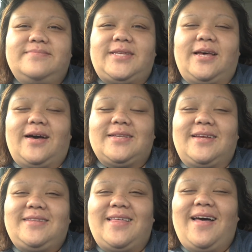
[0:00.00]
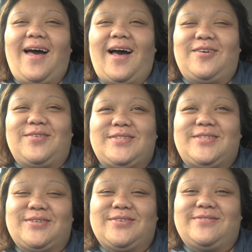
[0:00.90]
So I said that I would
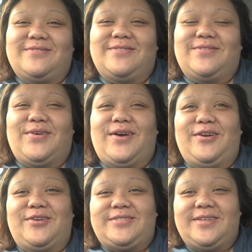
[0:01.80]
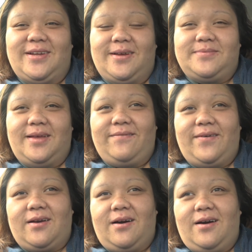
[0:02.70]
do 300 sit ups if
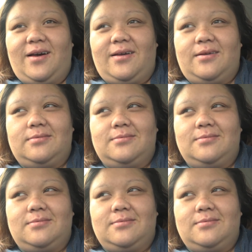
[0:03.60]
I got